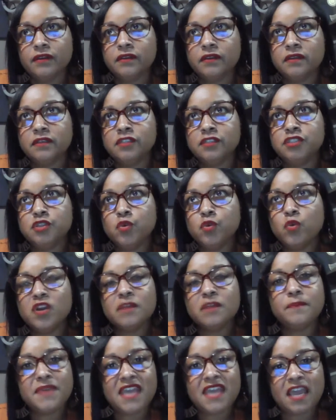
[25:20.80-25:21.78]
You want
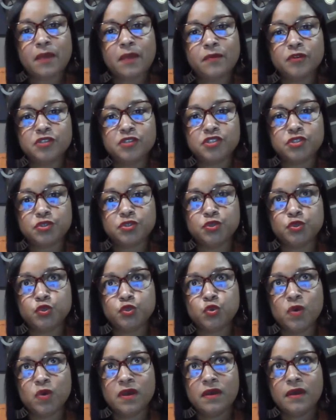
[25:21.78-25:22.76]
to be able
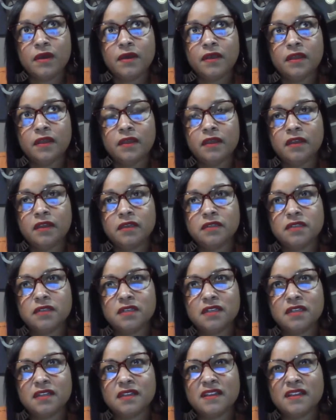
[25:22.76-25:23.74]
to
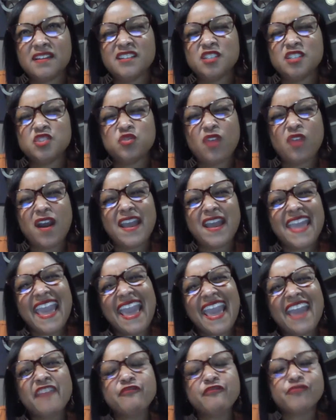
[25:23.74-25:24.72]
try
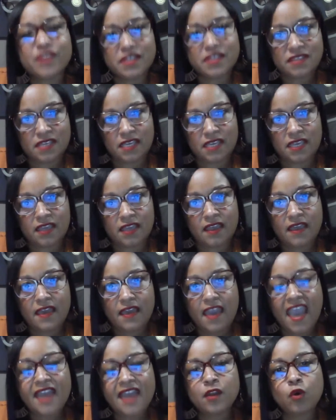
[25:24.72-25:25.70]
everything
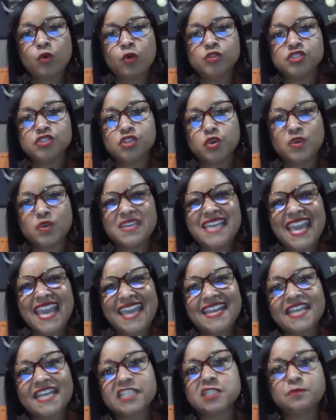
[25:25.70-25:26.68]
and also
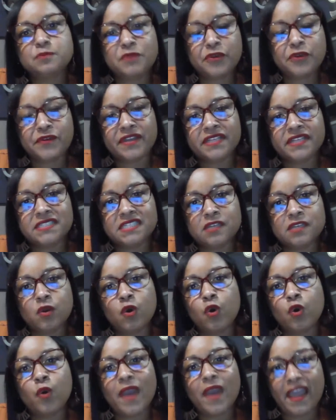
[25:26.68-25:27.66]
gain experience in
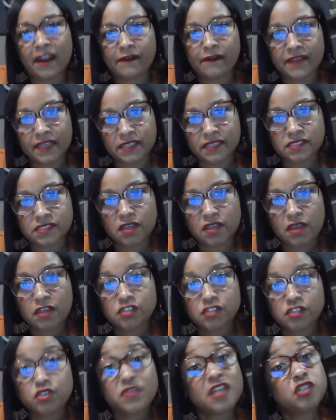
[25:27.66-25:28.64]
all areas
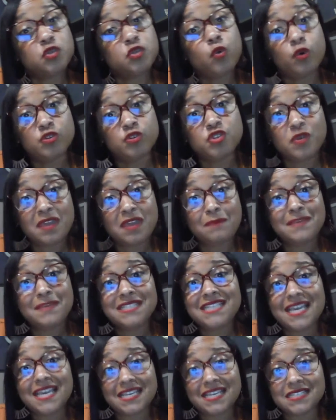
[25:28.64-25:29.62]
so that you also can be
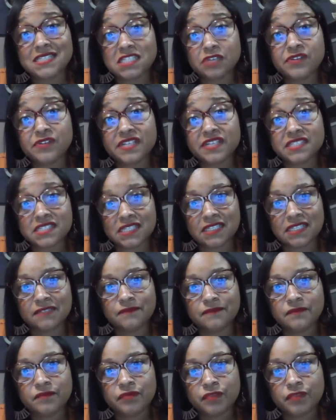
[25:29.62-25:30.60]
taken seriously,
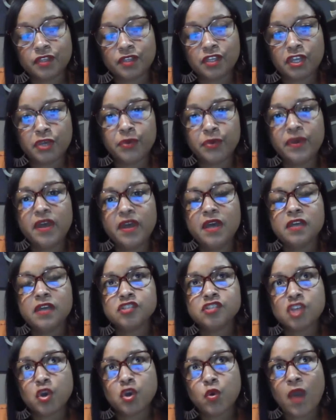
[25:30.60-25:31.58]
you know.
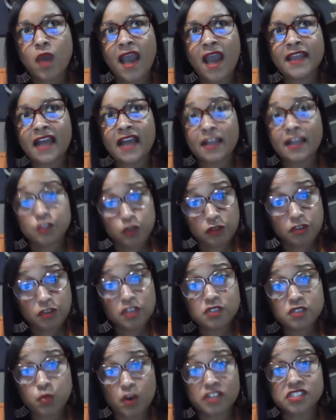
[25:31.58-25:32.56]
So I took
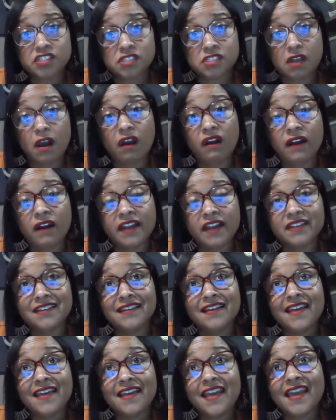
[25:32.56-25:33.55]
those words to heart,
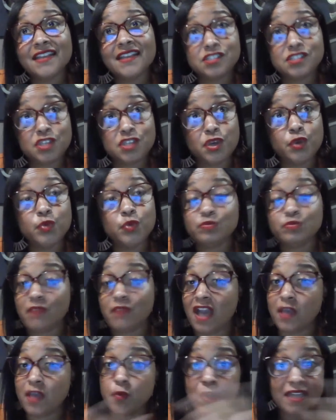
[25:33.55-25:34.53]
and so
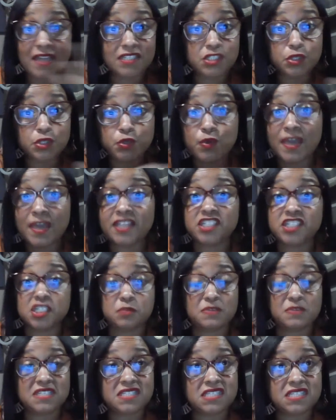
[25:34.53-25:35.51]
I went to
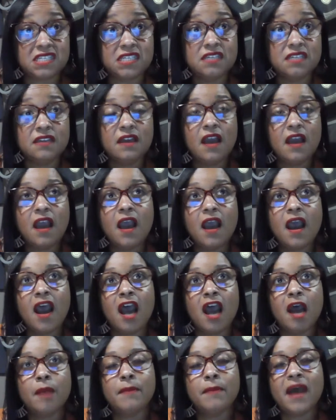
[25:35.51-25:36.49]
HSBC.
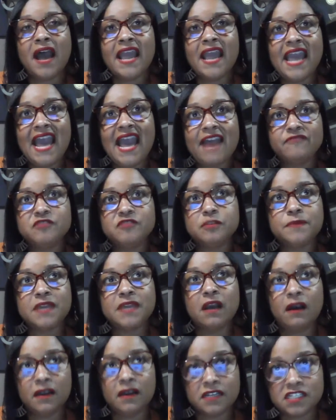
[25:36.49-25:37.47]
I have to be
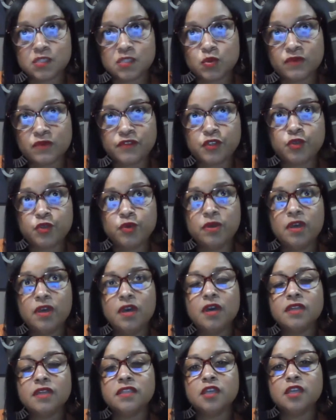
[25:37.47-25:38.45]
honest with you,
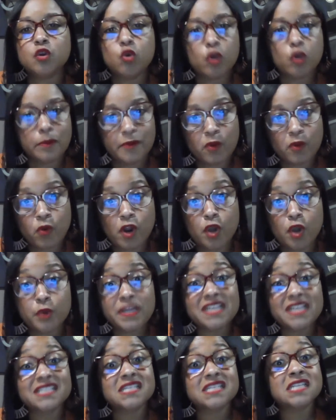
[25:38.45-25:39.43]
the corporate world
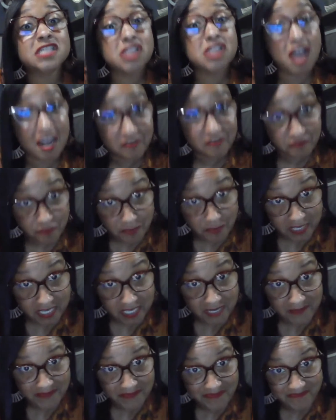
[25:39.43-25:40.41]
is not for
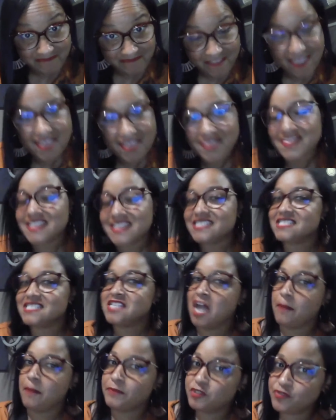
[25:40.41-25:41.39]
me. This is
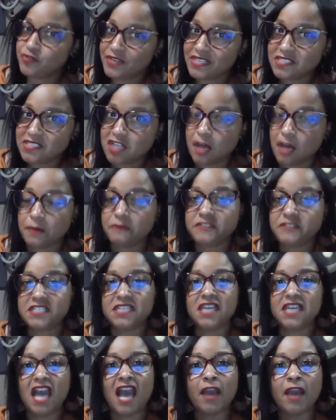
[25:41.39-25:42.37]
not Patrina's cup of
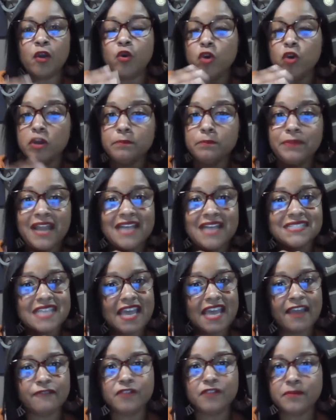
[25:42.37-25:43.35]
tea. God bless
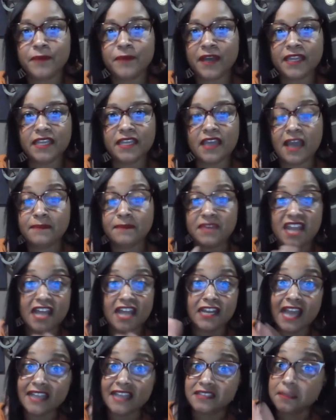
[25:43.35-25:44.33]
everybody. I mean, I
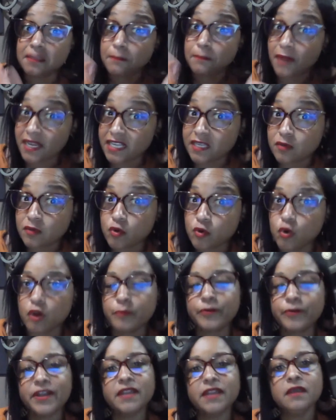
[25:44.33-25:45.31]
like the money in
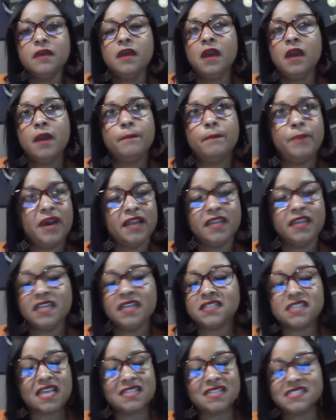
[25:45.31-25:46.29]
corporate, but
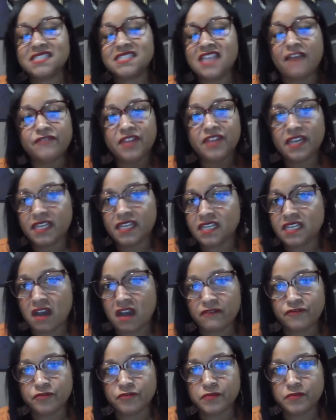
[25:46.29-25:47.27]
it's definitely
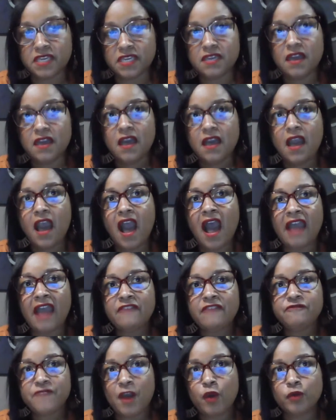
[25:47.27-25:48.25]
not for me. I
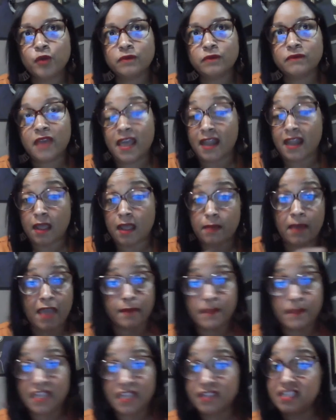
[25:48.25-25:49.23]
felt, and I
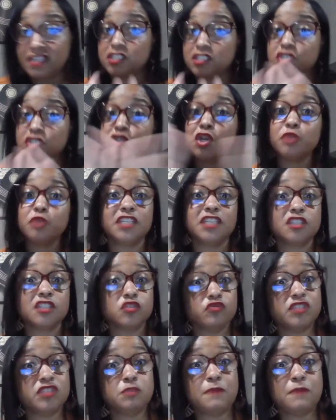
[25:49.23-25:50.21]
mean, this is no
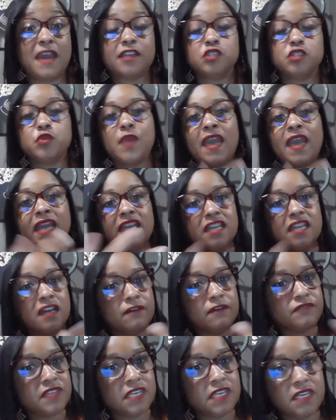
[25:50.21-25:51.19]
disrespect to any
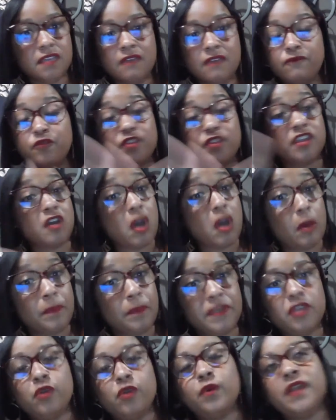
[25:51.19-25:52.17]
of for the
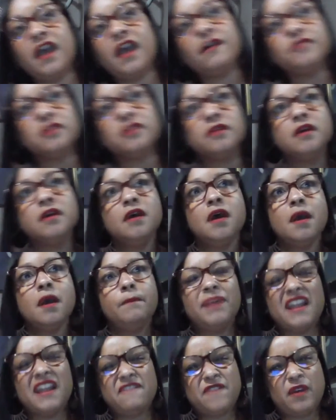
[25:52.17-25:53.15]
company or whatever,
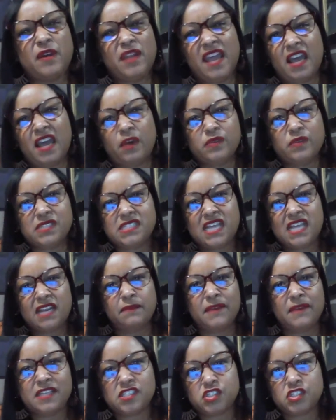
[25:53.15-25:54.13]
but I felt like I was selling
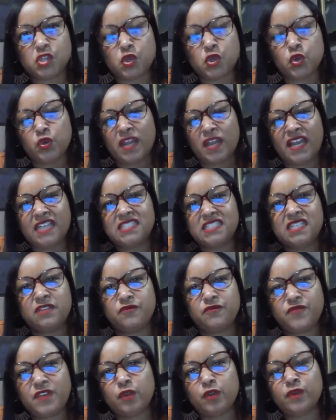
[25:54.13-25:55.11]
my soul. Like I
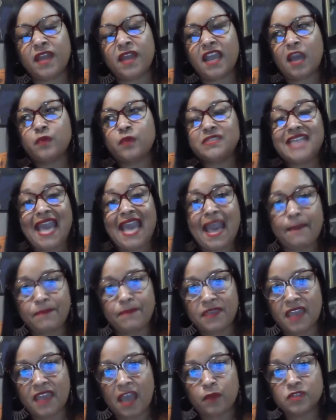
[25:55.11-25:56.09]
didn't feel like I was
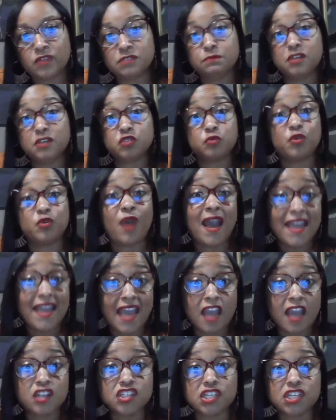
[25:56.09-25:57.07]
happy. I was miserable. I
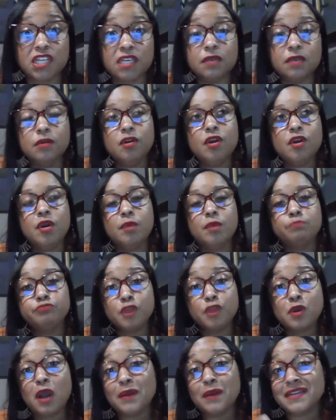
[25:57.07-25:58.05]
actually
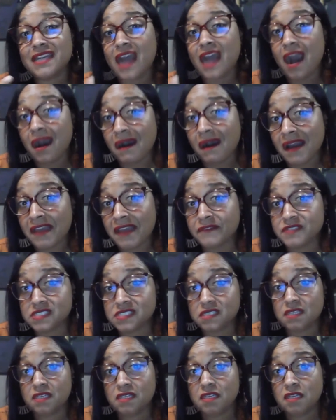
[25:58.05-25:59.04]
broke out in hives
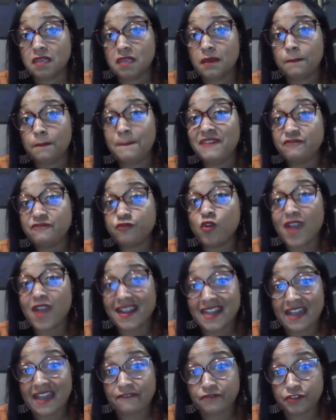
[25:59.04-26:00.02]
before I
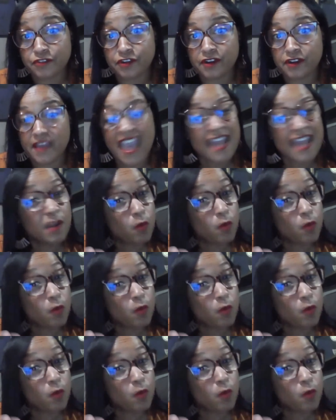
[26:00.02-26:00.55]
left there. And it